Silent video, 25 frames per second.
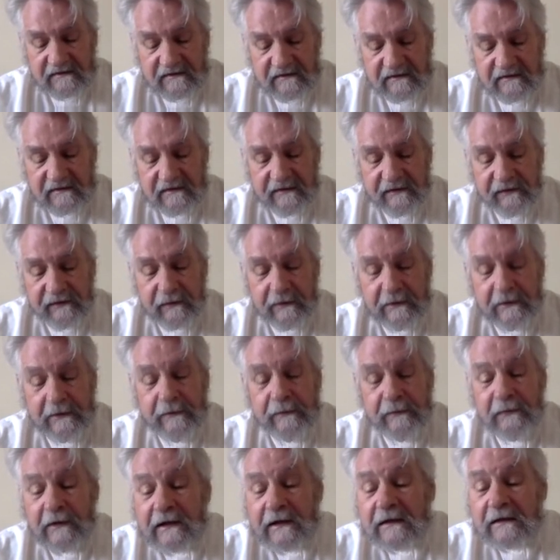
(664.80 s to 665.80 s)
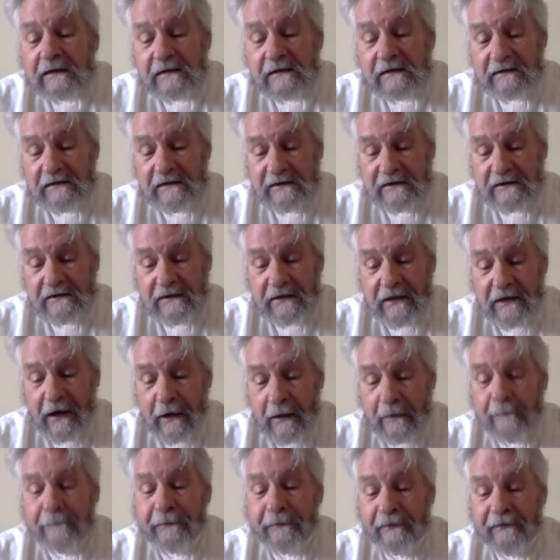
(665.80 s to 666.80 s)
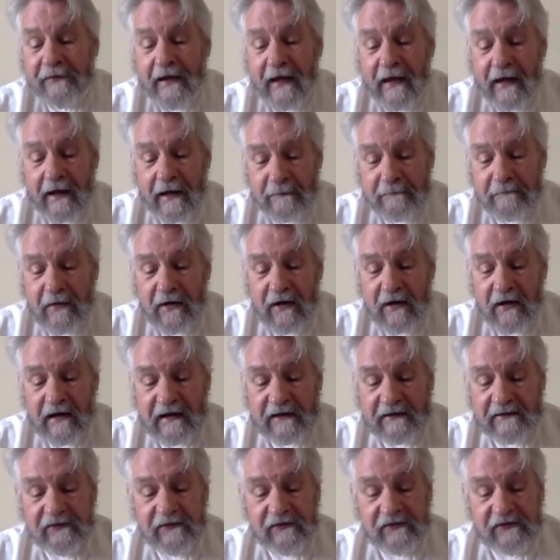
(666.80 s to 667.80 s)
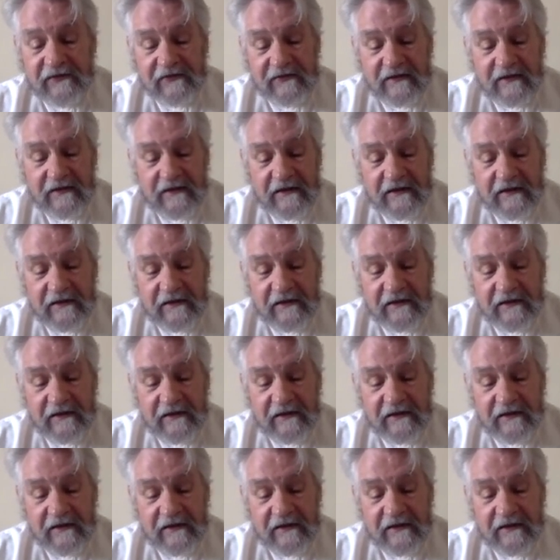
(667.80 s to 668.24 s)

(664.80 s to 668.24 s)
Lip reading: that if we will open our minds